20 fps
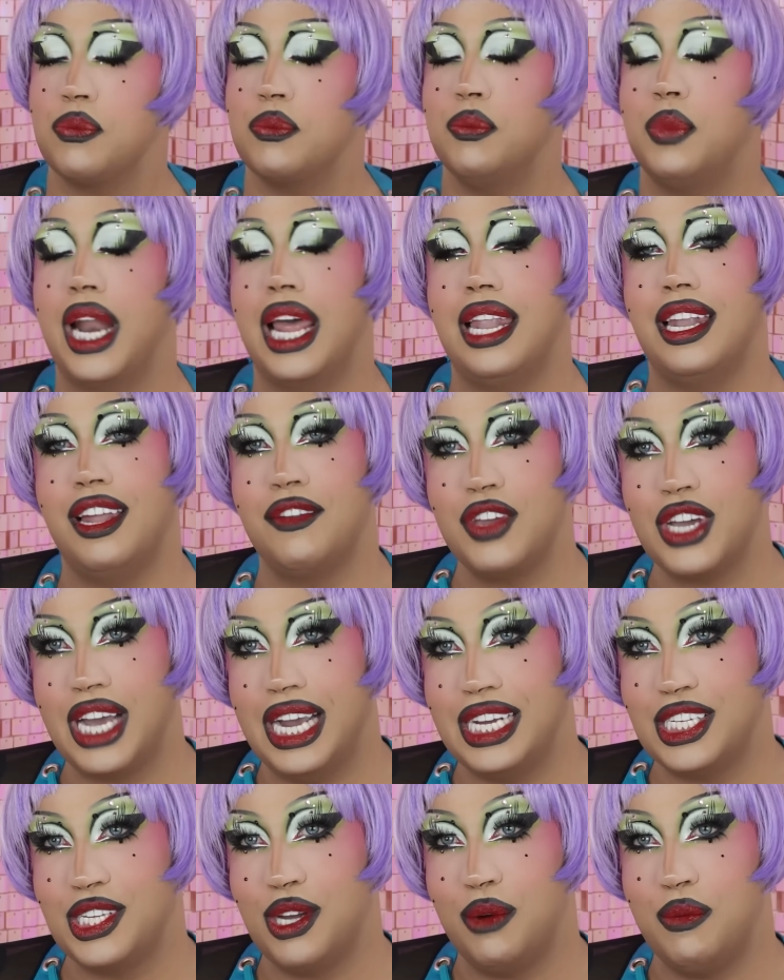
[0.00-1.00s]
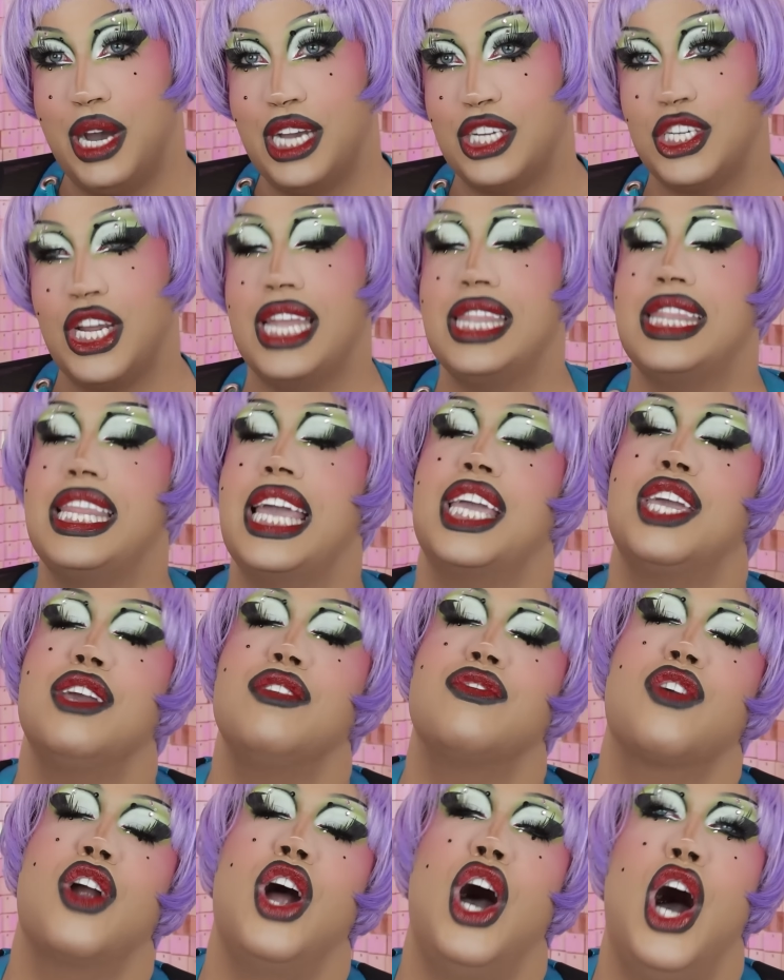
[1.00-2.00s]
But I love you guys so much. And thank you
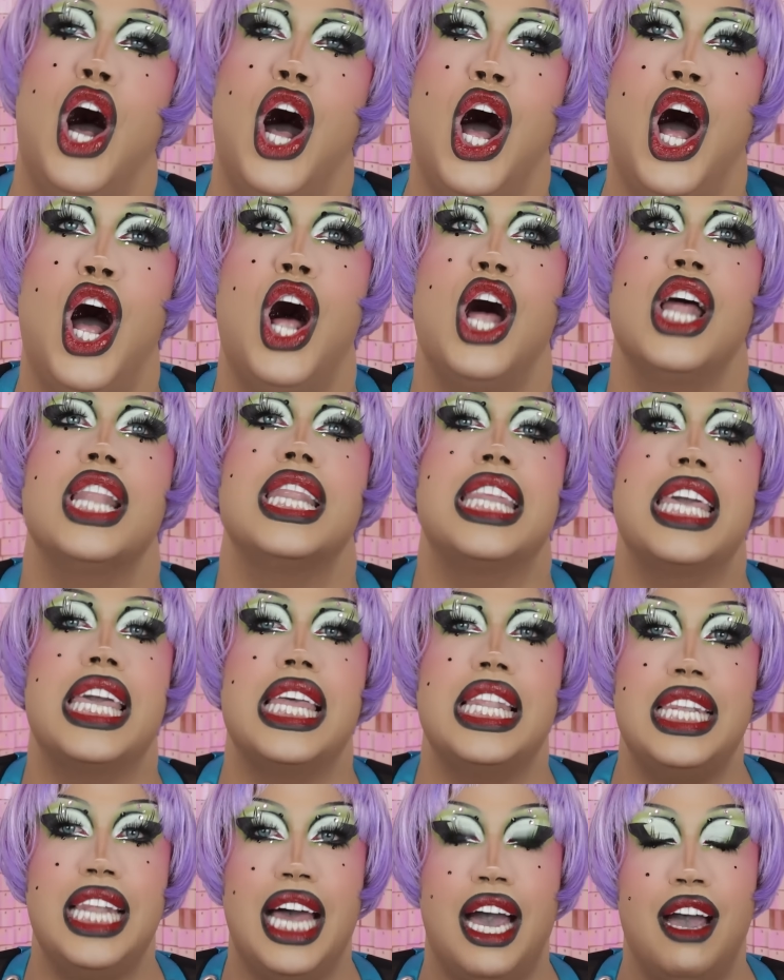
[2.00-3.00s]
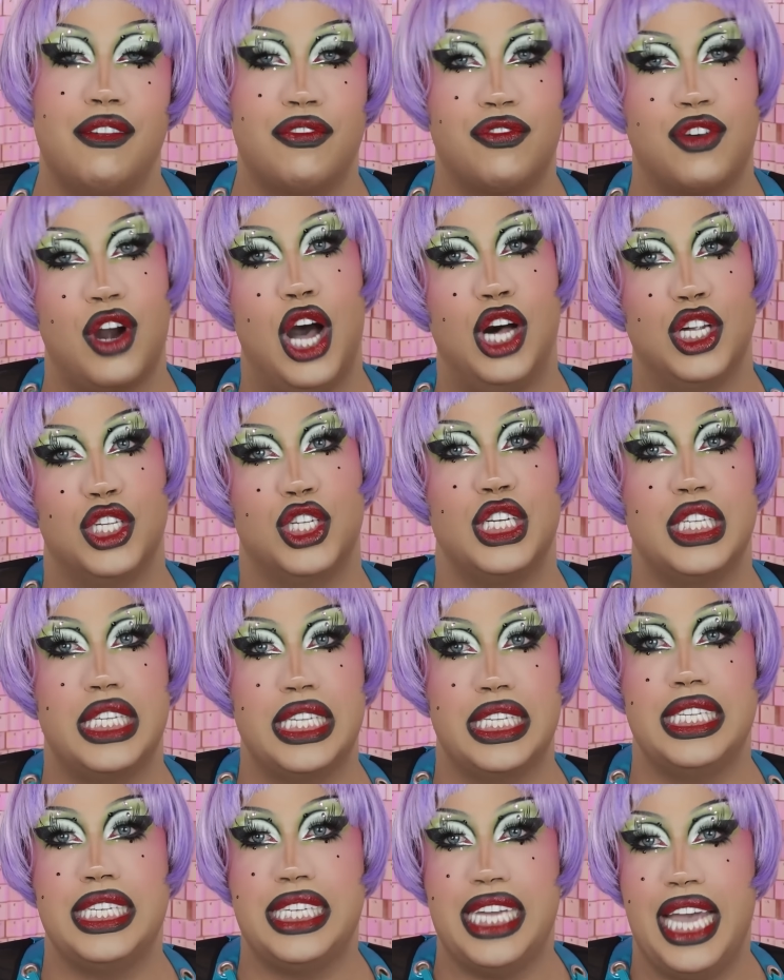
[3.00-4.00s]
for all the love for All-Star
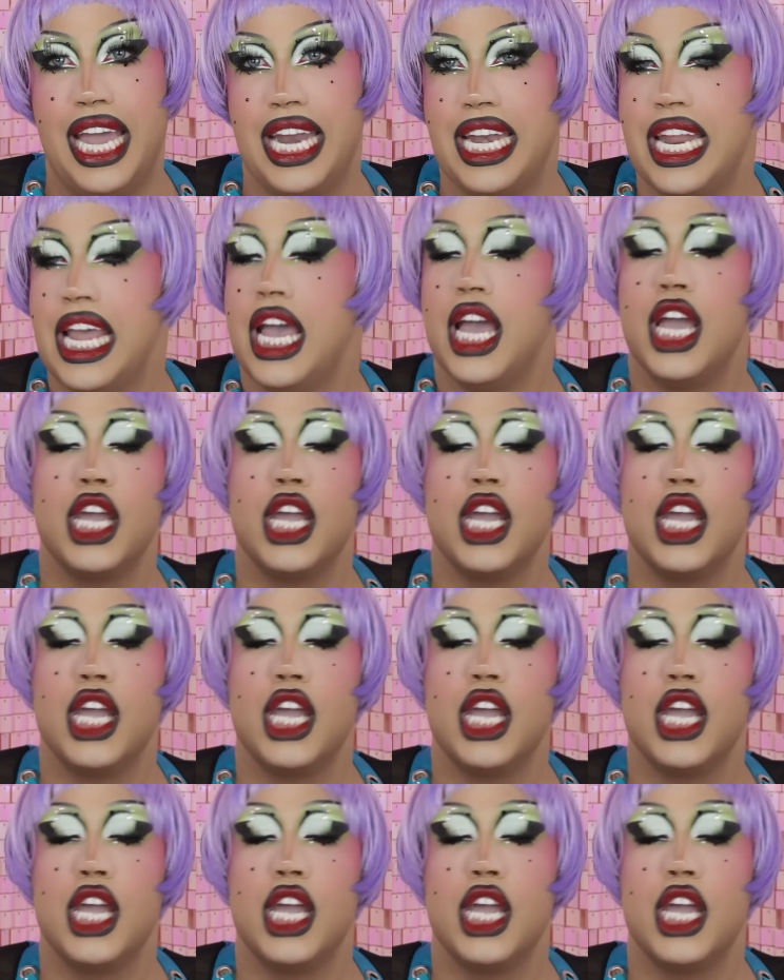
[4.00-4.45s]
Season 10.